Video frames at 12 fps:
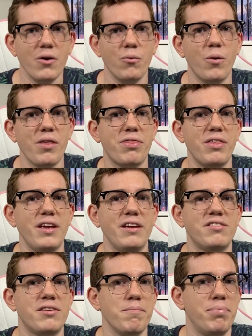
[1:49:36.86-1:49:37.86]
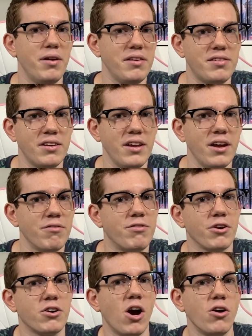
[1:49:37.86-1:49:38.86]
with the simplicity of
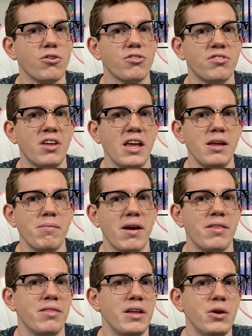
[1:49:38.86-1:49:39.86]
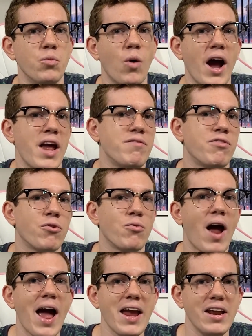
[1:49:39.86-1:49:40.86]
their color scheme and the wide
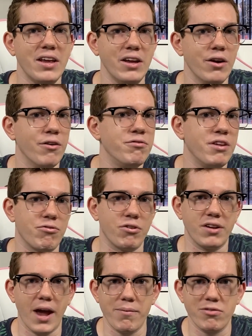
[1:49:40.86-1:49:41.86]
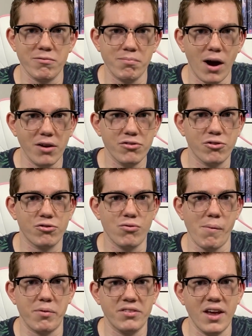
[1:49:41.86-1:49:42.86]
variety of different types of monsters
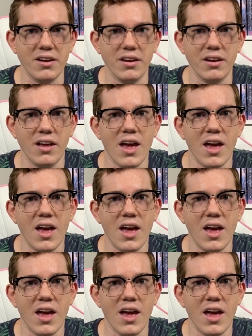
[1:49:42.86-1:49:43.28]
represented,